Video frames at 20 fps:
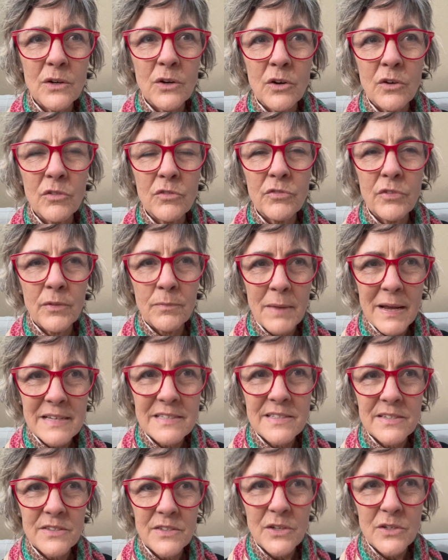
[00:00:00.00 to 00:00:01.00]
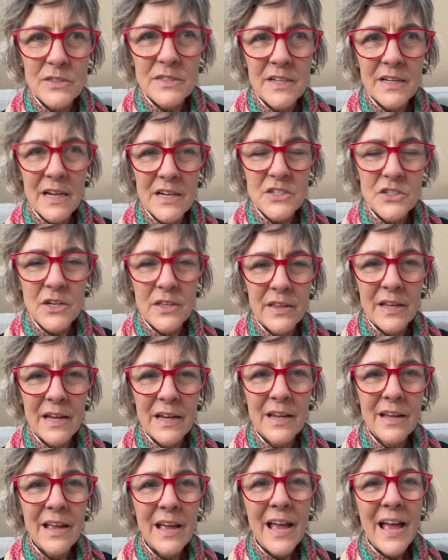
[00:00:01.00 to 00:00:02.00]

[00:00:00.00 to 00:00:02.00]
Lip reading: of the Maths Association there.